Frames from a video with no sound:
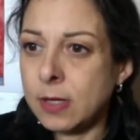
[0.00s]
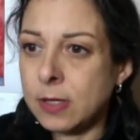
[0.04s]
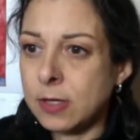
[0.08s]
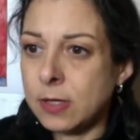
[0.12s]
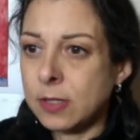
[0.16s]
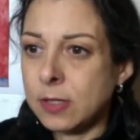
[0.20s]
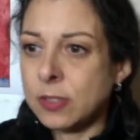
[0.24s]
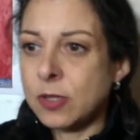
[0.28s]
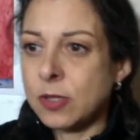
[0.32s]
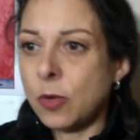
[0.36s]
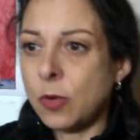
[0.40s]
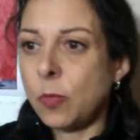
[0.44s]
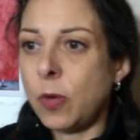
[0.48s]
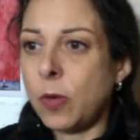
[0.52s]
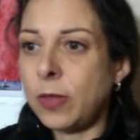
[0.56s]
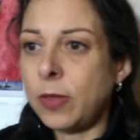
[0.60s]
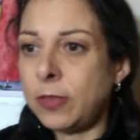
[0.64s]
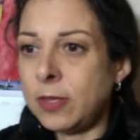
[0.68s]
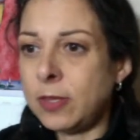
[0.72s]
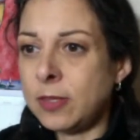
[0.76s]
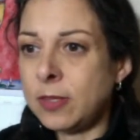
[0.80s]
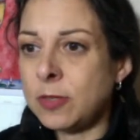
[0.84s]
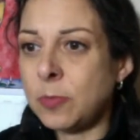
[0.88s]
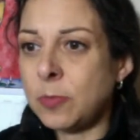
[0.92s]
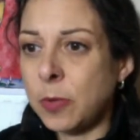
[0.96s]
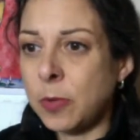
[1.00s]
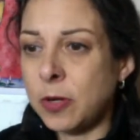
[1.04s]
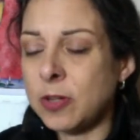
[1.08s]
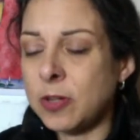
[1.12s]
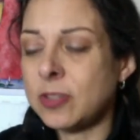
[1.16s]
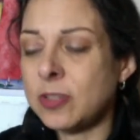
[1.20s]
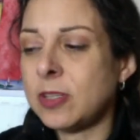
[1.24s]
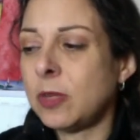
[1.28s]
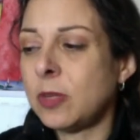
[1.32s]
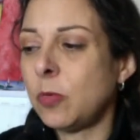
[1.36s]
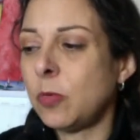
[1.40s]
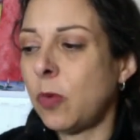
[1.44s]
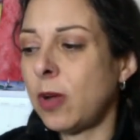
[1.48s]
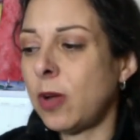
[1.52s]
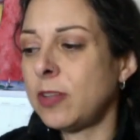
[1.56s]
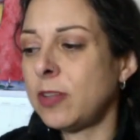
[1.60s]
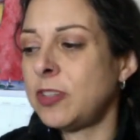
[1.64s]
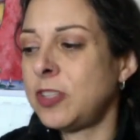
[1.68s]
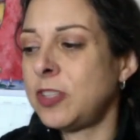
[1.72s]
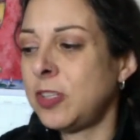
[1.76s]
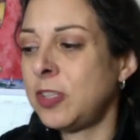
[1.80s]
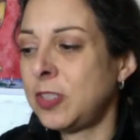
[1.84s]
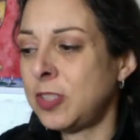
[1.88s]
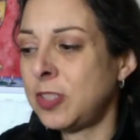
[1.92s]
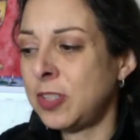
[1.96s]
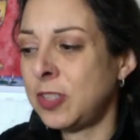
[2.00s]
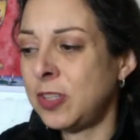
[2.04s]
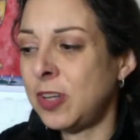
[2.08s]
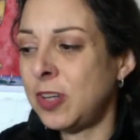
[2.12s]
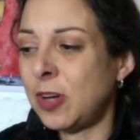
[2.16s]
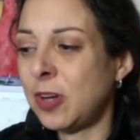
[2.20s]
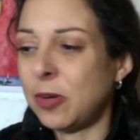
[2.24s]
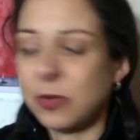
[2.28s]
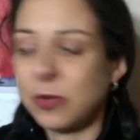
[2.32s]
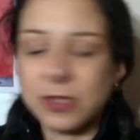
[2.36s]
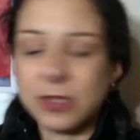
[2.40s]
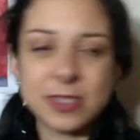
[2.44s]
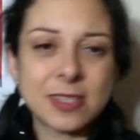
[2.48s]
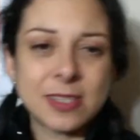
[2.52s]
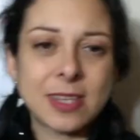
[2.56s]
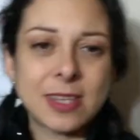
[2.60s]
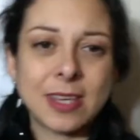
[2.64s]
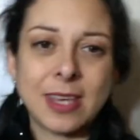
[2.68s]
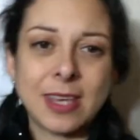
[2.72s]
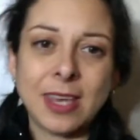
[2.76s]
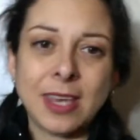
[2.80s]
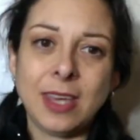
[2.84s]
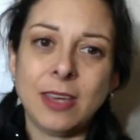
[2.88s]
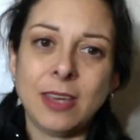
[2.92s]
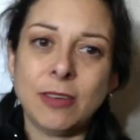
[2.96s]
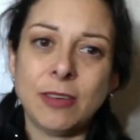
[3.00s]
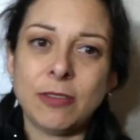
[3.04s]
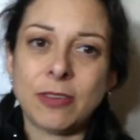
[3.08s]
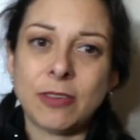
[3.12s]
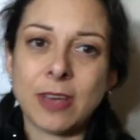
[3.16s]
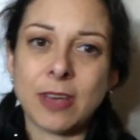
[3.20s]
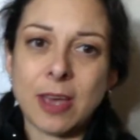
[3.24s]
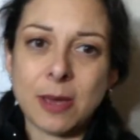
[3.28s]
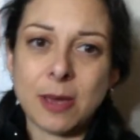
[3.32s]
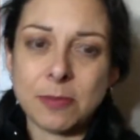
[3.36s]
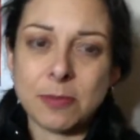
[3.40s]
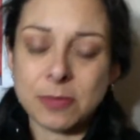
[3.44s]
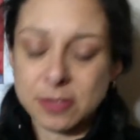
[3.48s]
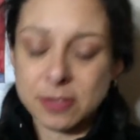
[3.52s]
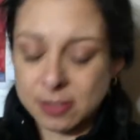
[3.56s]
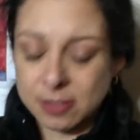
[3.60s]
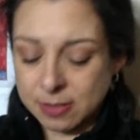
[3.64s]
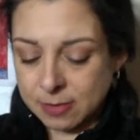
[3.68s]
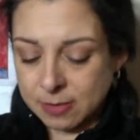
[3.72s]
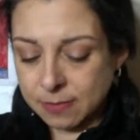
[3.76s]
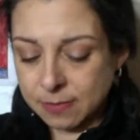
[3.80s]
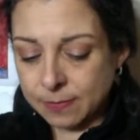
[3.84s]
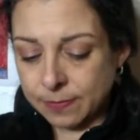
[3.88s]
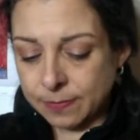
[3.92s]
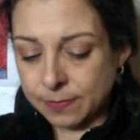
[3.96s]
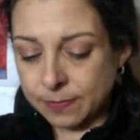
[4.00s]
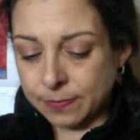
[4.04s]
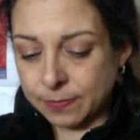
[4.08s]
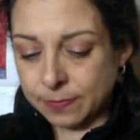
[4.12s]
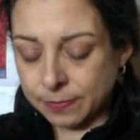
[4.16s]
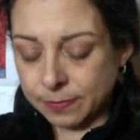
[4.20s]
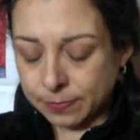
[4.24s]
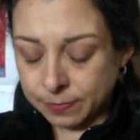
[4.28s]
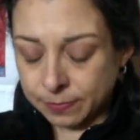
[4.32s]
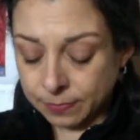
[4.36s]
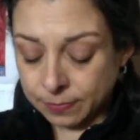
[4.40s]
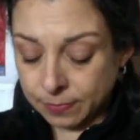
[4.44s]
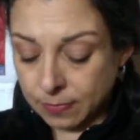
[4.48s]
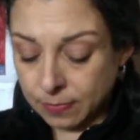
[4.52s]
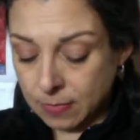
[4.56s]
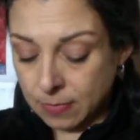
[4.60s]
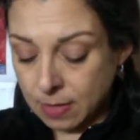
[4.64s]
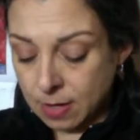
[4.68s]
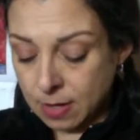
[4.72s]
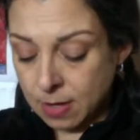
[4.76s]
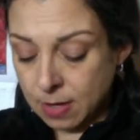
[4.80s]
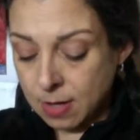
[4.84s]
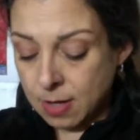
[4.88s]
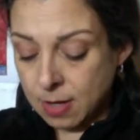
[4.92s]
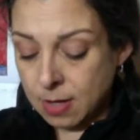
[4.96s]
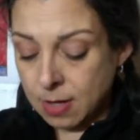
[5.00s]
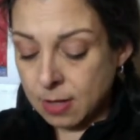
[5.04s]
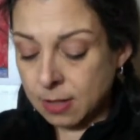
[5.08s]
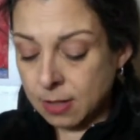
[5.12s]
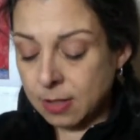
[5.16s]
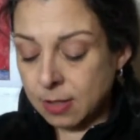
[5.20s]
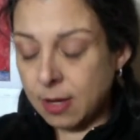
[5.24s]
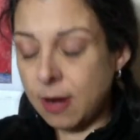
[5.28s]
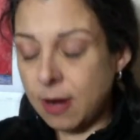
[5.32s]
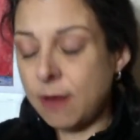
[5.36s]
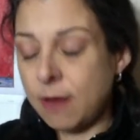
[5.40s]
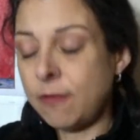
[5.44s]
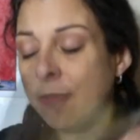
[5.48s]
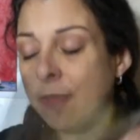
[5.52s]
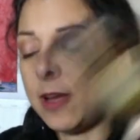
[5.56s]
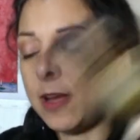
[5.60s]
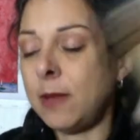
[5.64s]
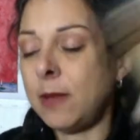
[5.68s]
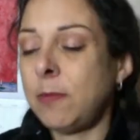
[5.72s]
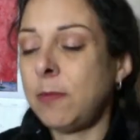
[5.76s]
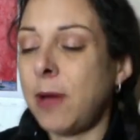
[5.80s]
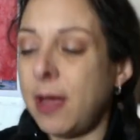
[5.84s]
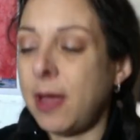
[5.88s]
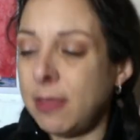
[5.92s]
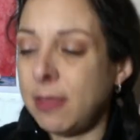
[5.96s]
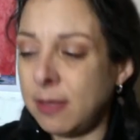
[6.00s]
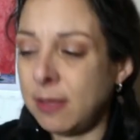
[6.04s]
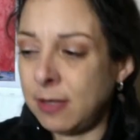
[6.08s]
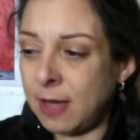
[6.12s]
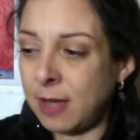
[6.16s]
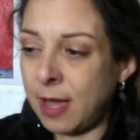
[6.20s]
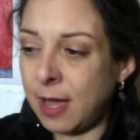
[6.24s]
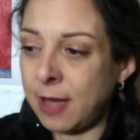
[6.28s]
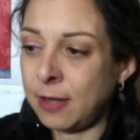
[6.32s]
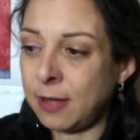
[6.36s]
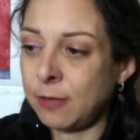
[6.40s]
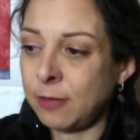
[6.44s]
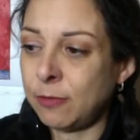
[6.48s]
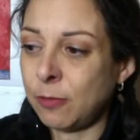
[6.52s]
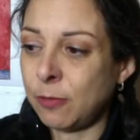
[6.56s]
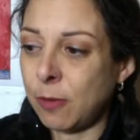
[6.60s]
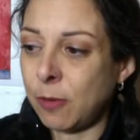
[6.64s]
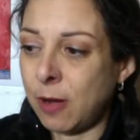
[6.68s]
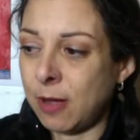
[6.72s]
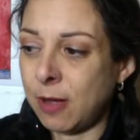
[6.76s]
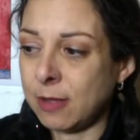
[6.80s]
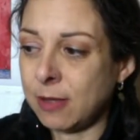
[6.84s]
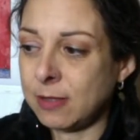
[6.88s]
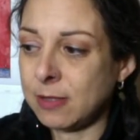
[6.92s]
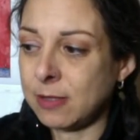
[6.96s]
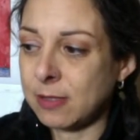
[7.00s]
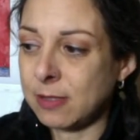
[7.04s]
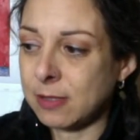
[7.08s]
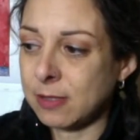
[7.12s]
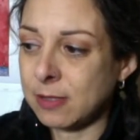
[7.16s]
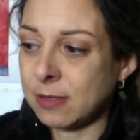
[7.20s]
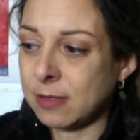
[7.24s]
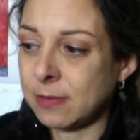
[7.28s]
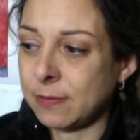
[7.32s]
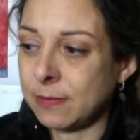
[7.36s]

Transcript: so what this person wants you to know is the King of Cups, clarified by the Knight of Wands.